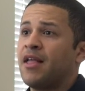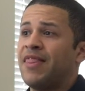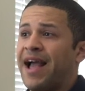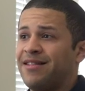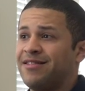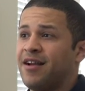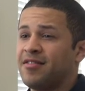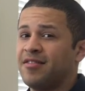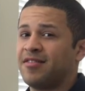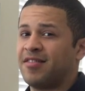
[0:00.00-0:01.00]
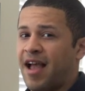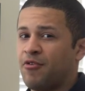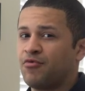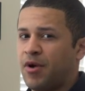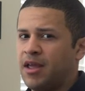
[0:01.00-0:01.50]
That doesn't
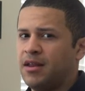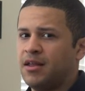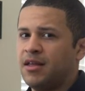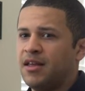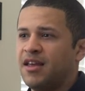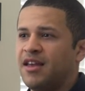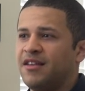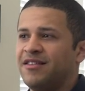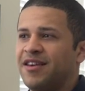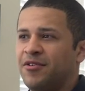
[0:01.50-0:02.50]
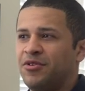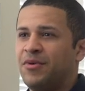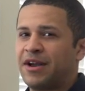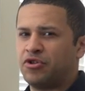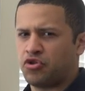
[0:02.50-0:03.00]
sound right until you
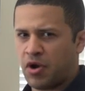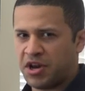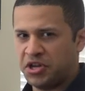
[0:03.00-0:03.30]
actually try to